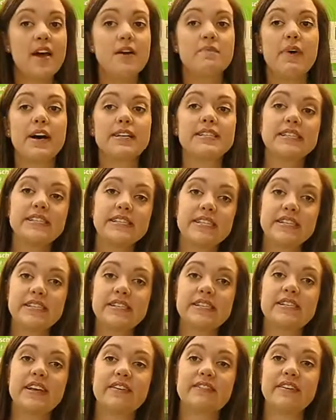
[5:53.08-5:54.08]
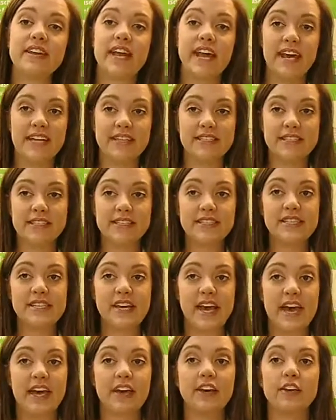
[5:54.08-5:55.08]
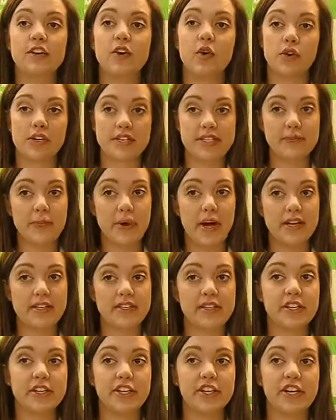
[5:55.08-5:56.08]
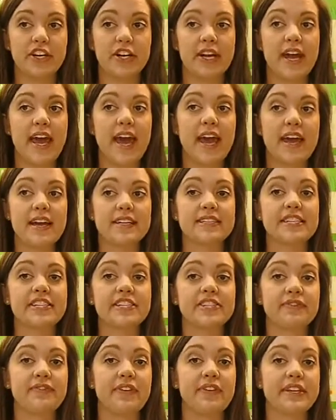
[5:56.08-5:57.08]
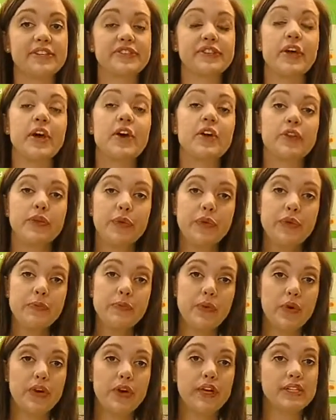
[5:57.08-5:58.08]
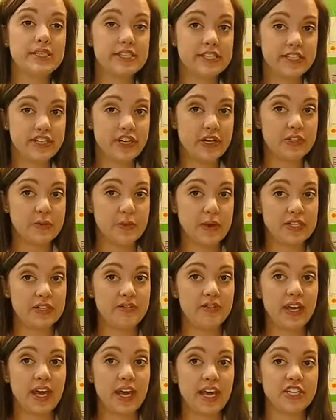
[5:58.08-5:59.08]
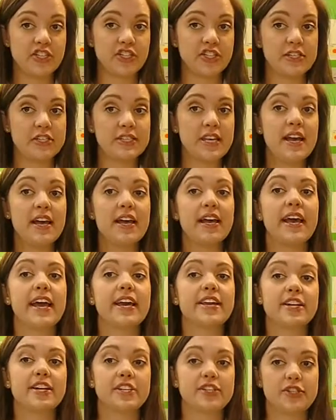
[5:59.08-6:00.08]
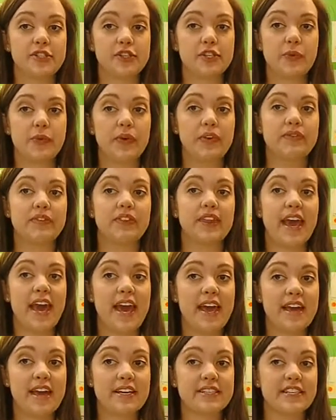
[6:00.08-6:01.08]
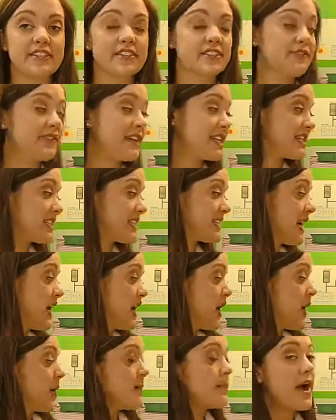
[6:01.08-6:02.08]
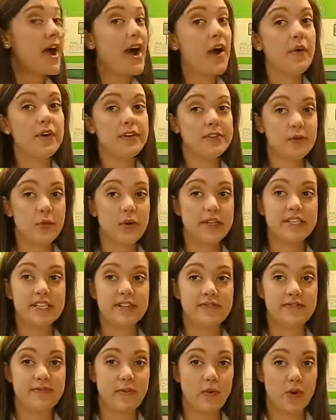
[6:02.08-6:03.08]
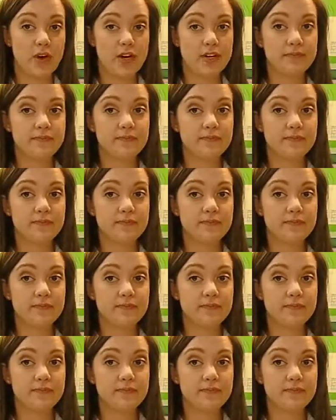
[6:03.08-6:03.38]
Mozzie 67 and 68 correspond to the current AS interface 3.0 specifications and are suitable for the AS interface's Power 24.